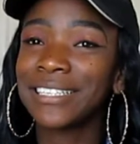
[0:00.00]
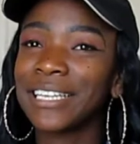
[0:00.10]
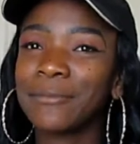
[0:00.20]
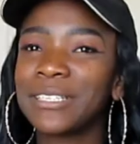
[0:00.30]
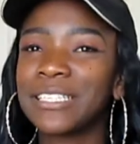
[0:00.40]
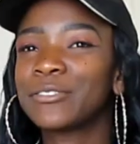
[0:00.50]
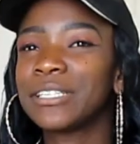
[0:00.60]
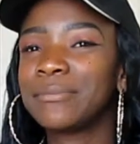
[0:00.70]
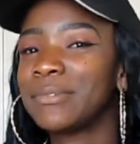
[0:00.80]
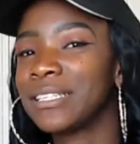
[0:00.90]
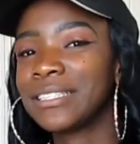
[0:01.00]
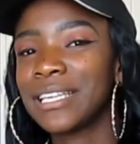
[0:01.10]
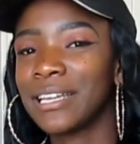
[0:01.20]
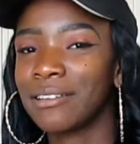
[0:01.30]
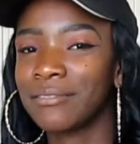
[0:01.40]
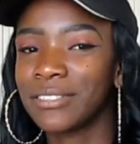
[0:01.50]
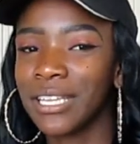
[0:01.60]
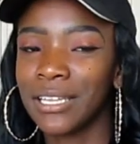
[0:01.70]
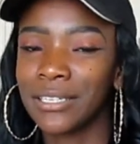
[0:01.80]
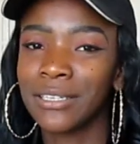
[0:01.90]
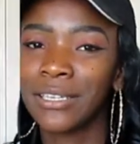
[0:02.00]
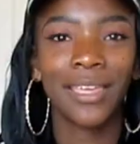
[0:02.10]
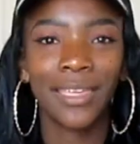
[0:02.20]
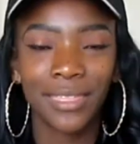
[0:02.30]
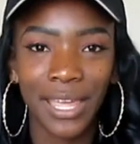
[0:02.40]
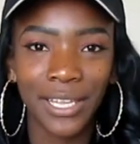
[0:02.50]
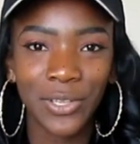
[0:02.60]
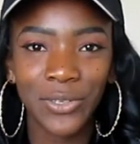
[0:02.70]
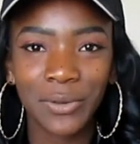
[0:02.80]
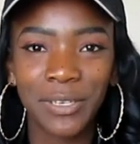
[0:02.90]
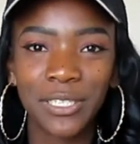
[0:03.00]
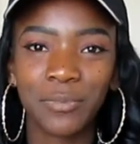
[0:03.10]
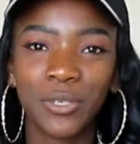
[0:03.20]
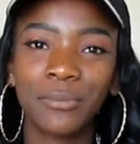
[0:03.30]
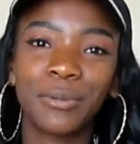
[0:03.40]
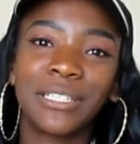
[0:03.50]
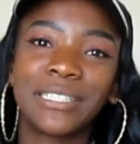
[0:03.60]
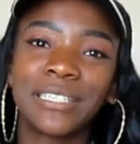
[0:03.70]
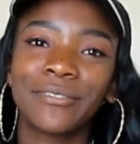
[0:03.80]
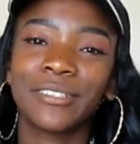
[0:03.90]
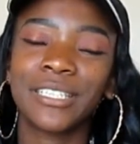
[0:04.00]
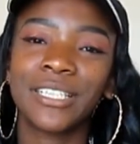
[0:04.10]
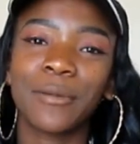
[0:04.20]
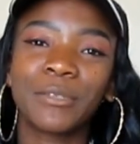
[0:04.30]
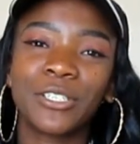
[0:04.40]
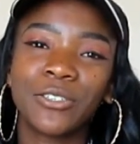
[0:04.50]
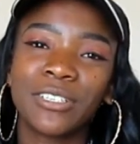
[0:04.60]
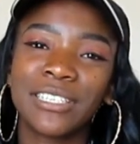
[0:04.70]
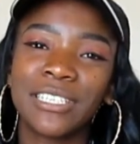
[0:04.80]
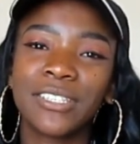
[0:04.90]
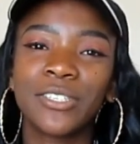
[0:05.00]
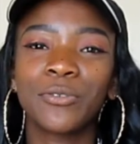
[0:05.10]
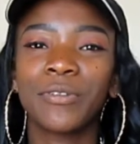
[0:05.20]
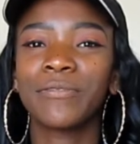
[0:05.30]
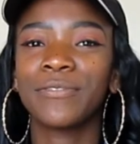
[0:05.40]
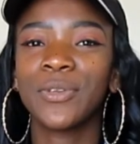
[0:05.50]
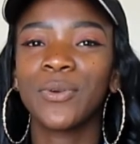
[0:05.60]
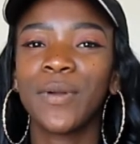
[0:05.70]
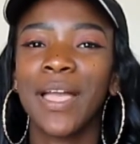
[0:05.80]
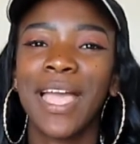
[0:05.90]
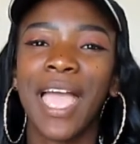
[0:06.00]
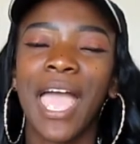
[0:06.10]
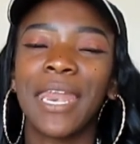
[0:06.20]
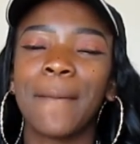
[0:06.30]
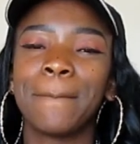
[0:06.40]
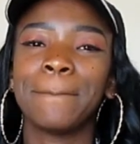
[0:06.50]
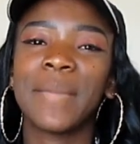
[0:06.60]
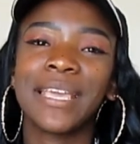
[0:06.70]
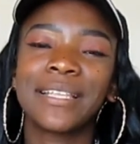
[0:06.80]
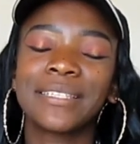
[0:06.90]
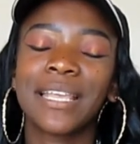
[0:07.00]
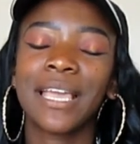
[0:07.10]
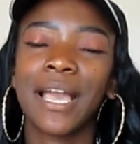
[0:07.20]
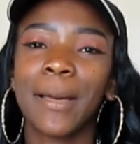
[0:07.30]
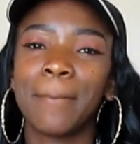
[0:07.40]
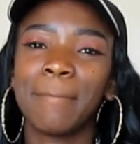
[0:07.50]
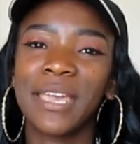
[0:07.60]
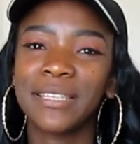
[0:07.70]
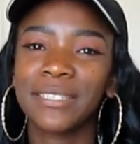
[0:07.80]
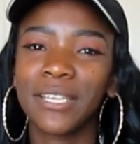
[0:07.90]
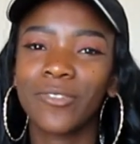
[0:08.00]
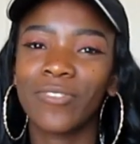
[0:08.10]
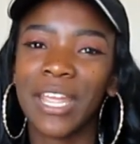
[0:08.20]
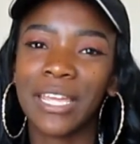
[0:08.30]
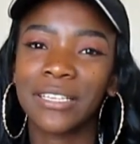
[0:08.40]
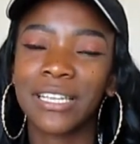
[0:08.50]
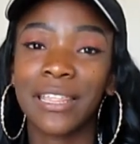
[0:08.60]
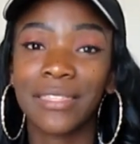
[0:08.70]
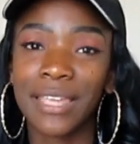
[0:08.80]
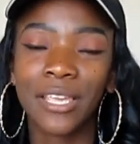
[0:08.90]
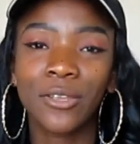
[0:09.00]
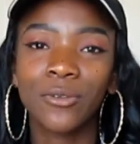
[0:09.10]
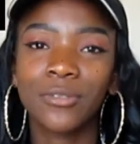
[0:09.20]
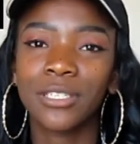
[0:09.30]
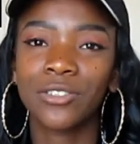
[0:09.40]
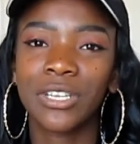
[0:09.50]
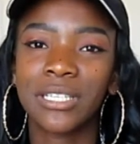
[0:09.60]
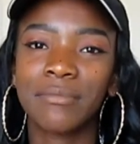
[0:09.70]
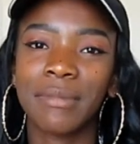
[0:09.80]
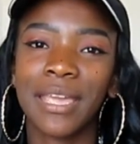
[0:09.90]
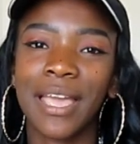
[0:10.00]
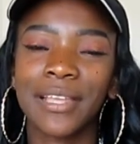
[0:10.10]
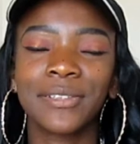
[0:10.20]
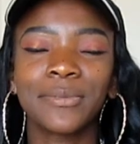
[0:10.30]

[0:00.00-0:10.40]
it would literally be a 10 out of 10. Thank you so much, Beauty Bulletin, for this opportunity to review an amazing, amazing range. And thank you to Tresemme as